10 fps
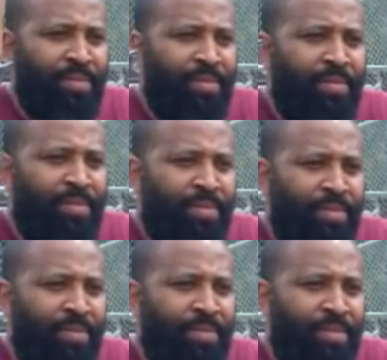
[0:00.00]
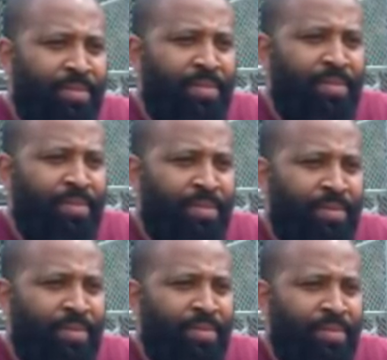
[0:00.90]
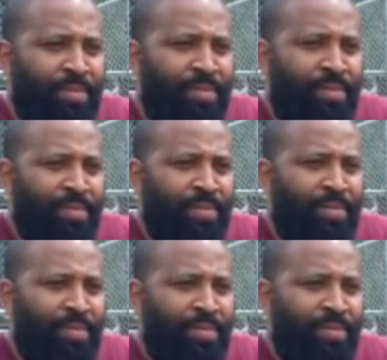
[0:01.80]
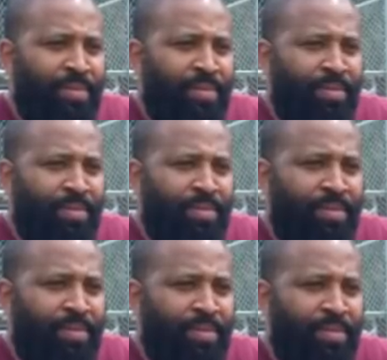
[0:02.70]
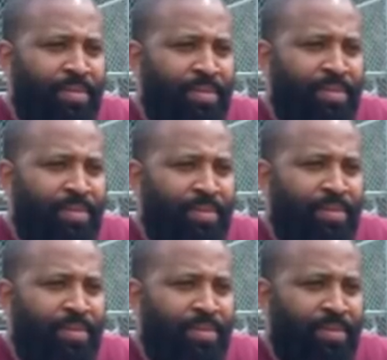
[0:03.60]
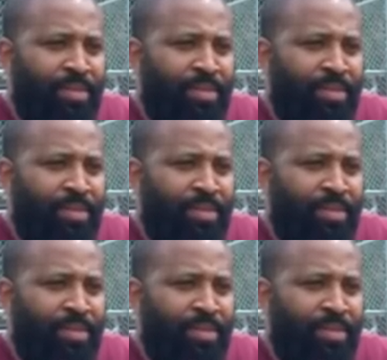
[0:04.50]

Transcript: (silent)